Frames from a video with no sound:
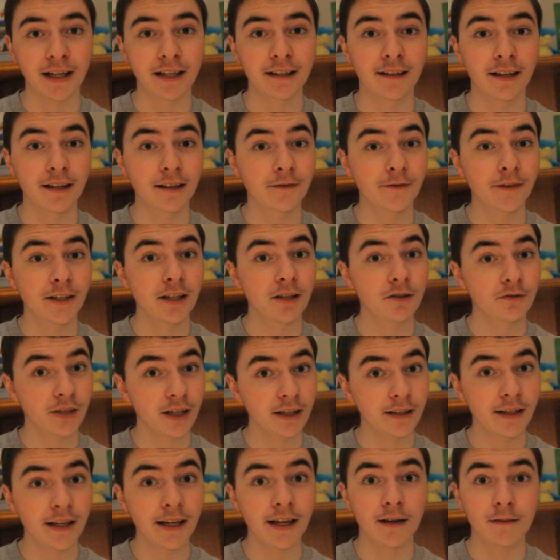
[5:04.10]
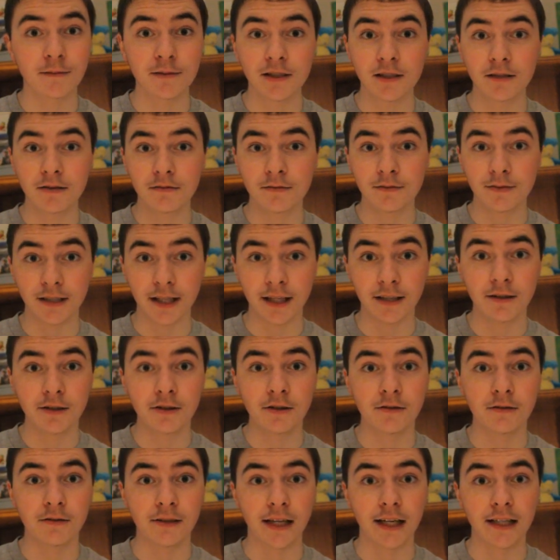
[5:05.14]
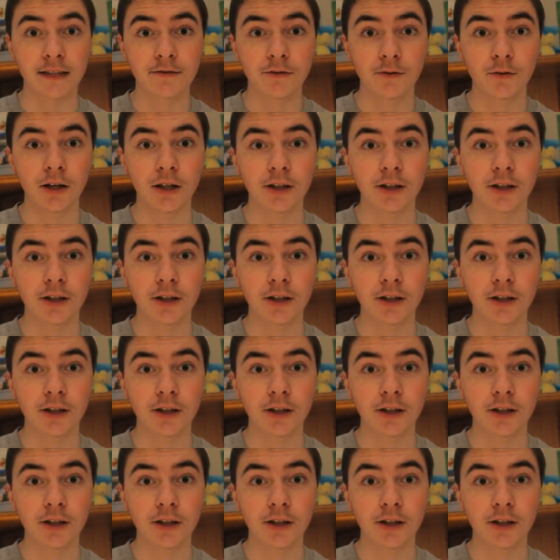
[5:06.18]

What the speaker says: make another video right now, so stay tuned. Thanks for